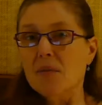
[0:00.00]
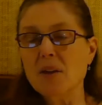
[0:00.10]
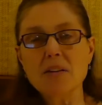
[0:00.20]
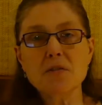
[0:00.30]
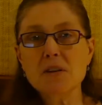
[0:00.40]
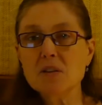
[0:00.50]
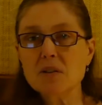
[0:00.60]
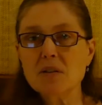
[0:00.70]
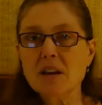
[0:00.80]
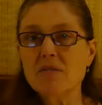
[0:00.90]
They feel
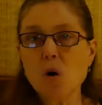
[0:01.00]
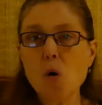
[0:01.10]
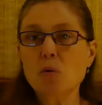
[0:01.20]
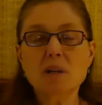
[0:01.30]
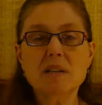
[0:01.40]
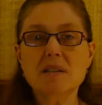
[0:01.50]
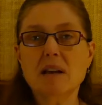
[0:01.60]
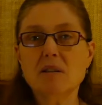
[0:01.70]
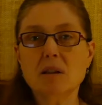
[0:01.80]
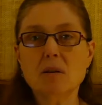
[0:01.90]
that they've already
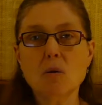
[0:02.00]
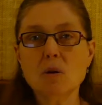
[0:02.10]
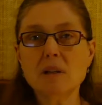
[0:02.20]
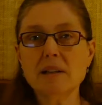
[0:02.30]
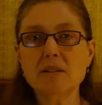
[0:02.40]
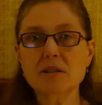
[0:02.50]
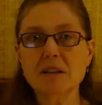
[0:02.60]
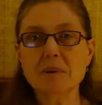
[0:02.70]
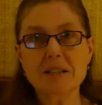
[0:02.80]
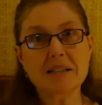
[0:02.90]
set the goal clearly
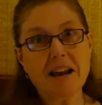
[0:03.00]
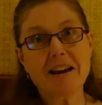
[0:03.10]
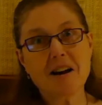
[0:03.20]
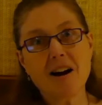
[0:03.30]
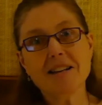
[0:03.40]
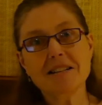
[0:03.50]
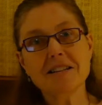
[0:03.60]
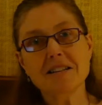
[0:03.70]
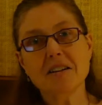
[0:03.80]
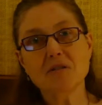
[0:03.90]
by saying, I
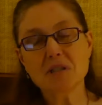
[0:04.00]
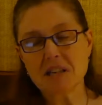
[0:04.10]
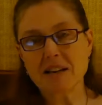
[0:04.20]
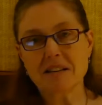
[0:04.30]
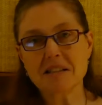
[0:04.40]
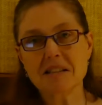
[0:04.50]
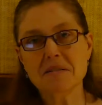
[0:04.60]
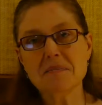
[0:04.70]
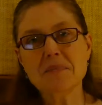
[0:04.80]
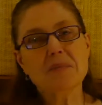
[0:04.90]
need level 6.
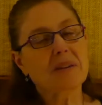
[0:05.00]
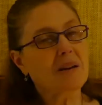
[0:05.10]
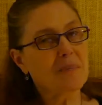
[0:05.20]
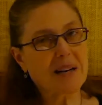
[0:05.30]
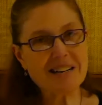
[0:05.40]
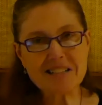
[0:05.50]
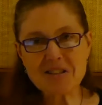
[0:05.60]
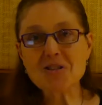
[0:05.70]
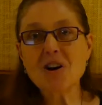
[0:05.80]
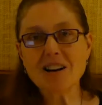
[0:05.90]
But it
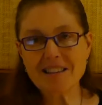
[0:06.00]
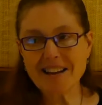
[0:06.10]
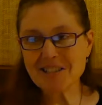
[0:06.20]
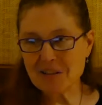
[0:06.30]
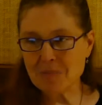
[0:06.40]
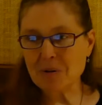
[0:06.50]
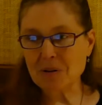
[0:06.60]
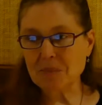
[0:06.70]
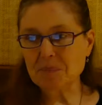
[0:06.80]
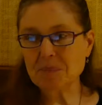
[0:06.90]
is not that
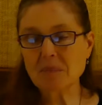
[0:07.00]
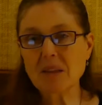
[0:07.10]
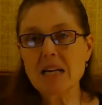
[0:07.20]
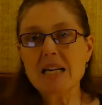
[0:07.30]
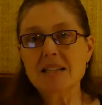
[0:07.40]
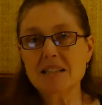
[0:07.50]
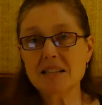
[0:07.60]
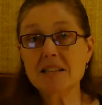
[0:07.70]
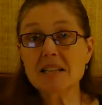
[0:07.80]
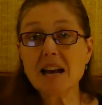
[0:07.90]
simple. This
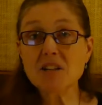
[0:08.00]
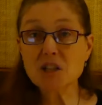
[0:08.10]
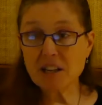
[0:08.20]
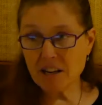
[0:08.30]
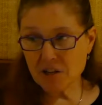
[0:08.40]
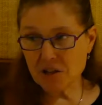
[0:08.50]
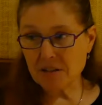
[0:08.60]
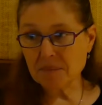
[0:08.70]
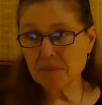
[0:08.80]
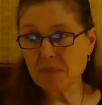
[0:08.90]
is in education.